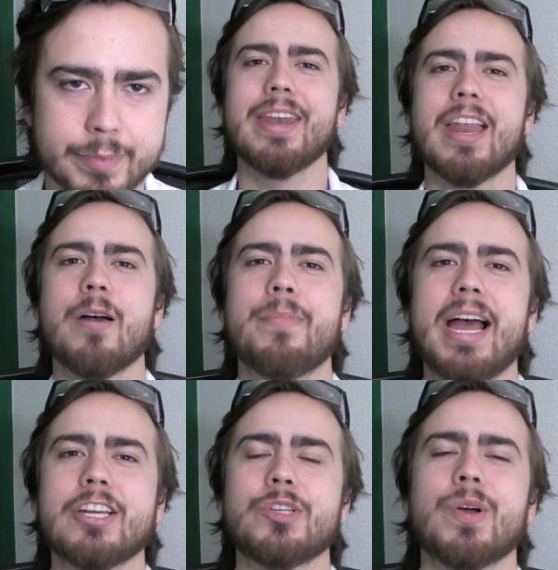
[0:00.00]
Now
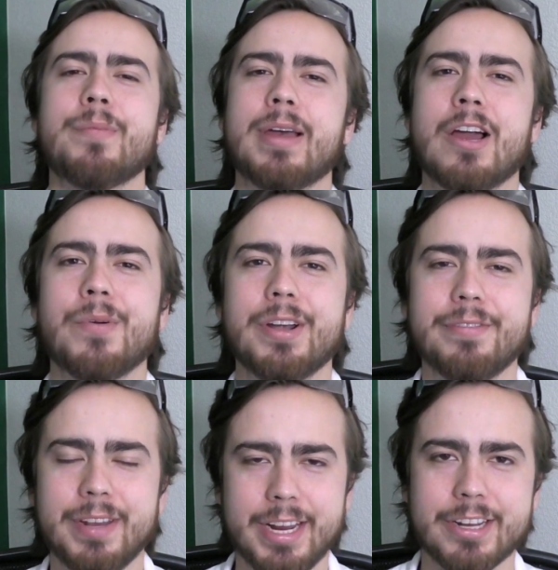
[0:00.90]
back to our powered
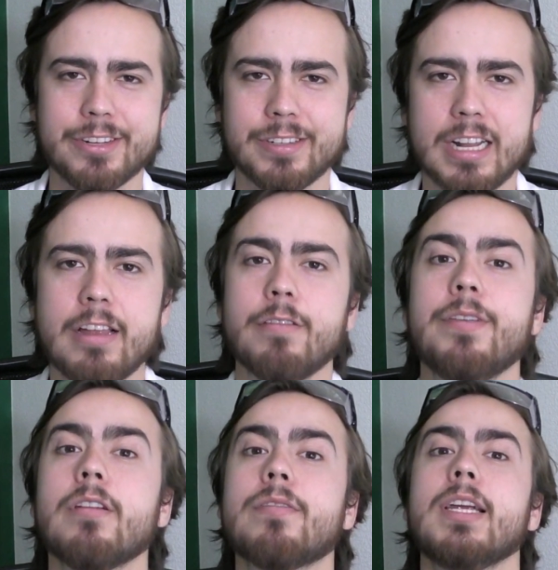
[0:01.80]
vehicle.
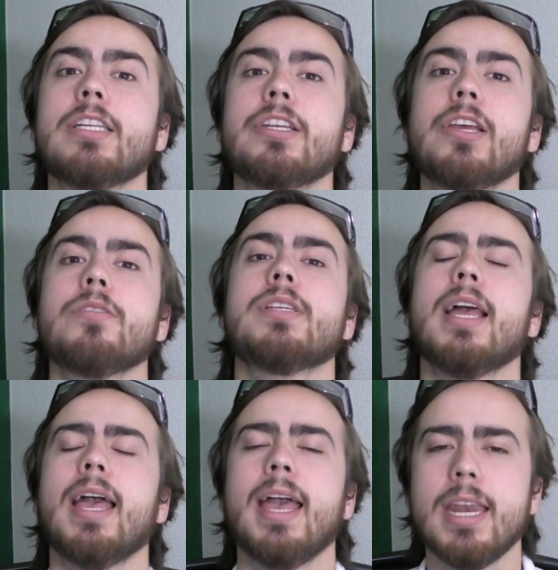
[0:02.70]
Feel free to use
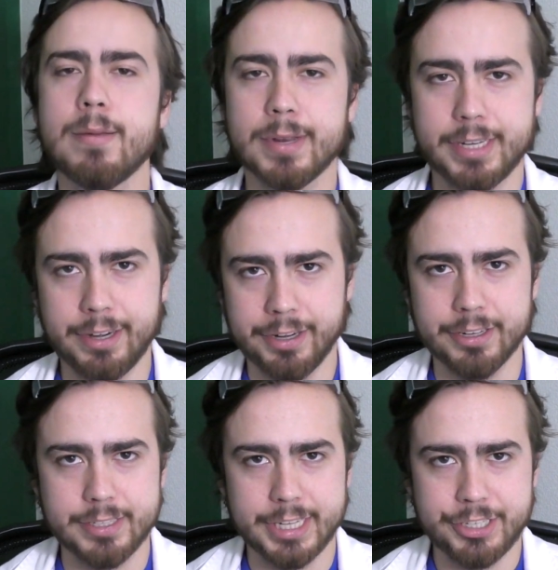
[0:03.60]
any
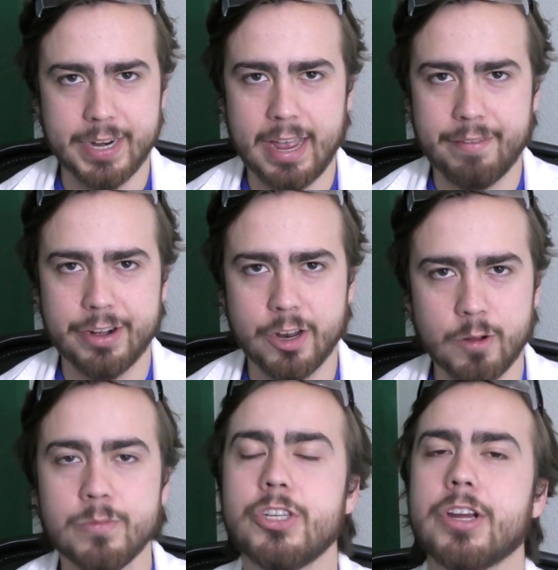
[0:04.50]
materials that you have at
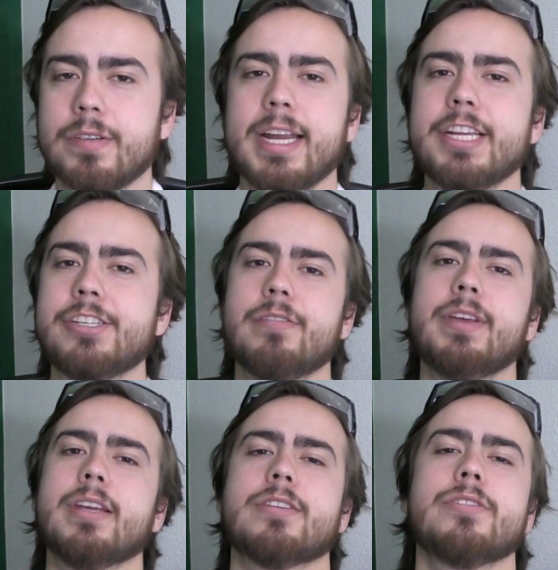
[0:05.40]
home to create your
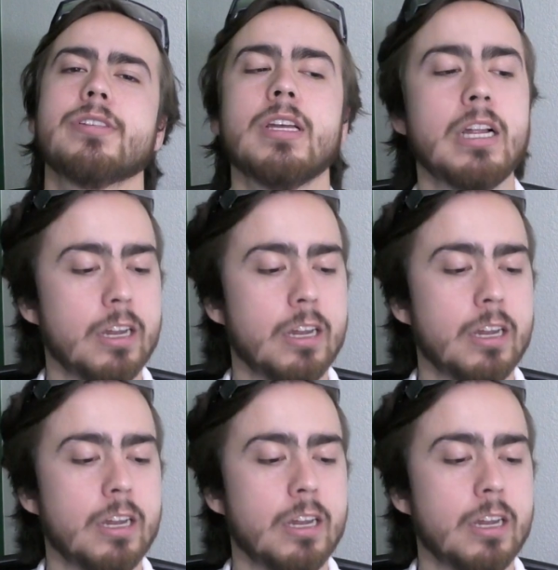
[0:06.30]
vehicles.